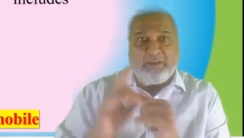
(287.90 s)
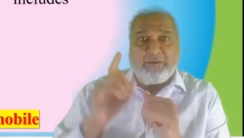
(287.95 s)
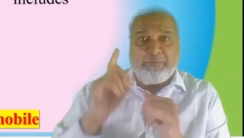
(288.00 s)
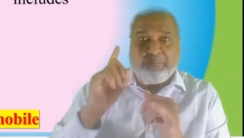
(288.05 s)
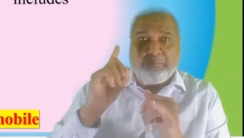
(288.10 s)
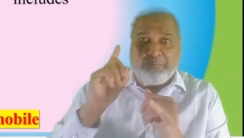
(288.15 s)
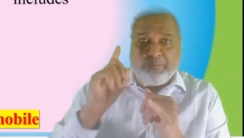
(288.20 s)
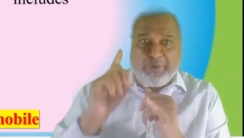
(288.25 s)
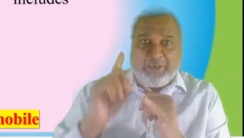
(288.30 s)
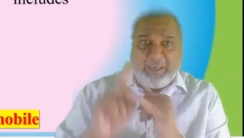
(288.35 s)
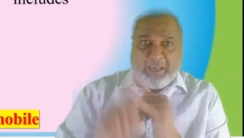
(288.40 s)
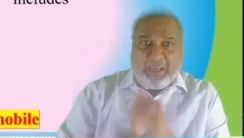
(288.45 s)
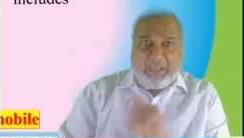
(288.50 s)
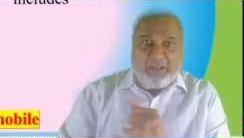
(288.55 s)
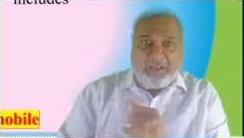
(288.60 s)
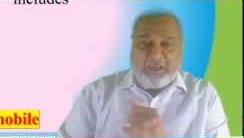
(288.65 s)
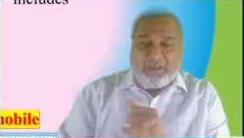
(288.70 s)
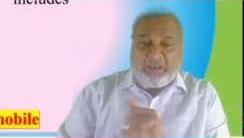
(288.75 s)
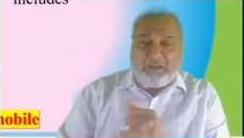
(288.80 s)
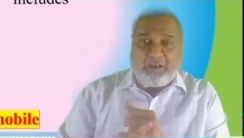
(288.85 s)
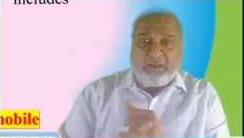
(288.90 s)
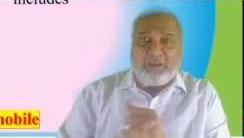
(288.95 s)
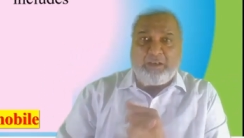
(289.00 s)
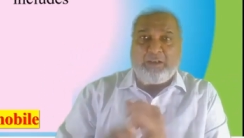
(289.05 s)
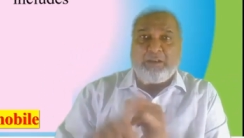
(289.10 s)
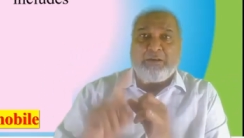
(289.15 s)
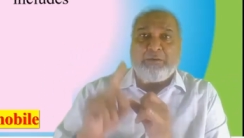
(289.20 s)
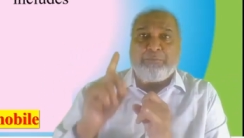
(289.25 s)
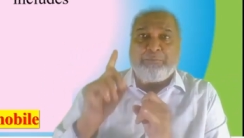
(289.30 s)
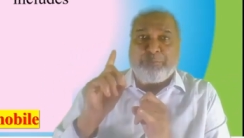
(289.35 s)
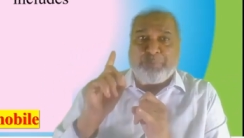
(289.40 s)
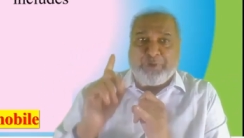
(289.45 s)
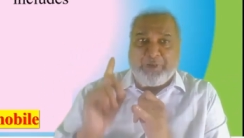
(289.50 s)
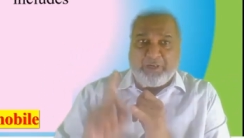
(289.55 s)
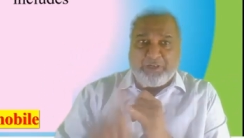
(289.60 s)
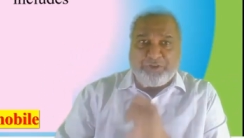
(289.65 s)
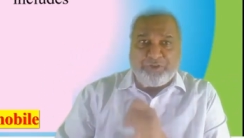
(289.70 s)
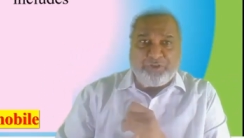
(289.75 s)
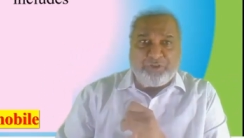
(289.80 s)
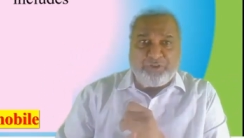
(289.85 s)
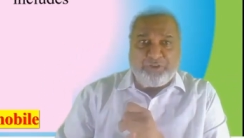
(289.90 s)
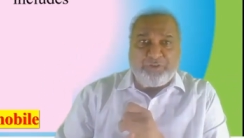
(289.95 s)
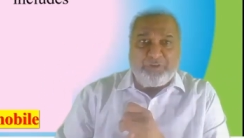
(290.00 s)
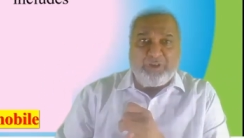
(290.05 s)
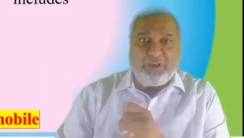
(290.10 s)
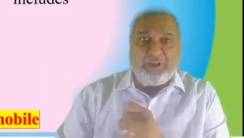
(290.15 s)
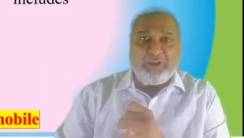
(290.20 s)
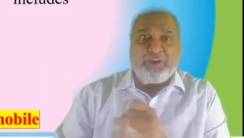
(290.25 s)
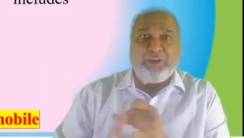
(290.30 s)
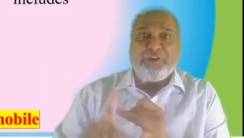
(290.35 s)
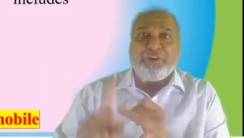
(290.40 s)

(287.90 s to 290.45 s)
Mechanical, Production,